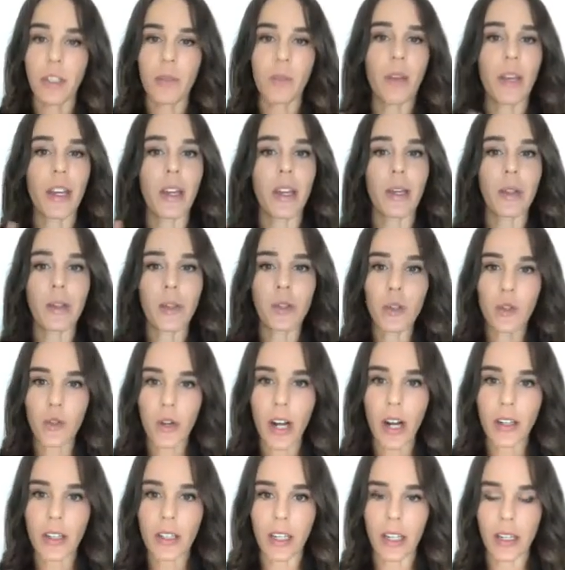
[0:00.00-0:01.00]
to being
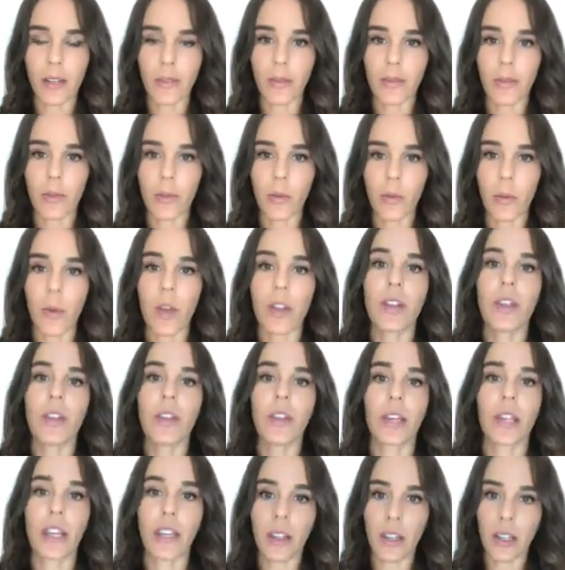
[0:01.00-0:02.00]
constructive with
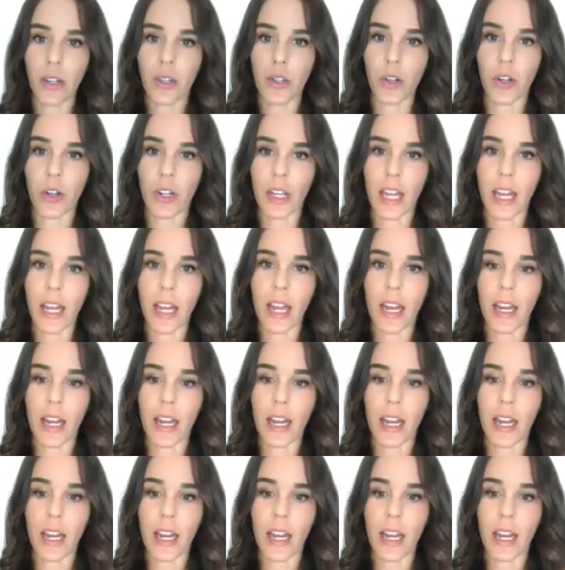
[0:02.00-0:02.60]
your healing journey.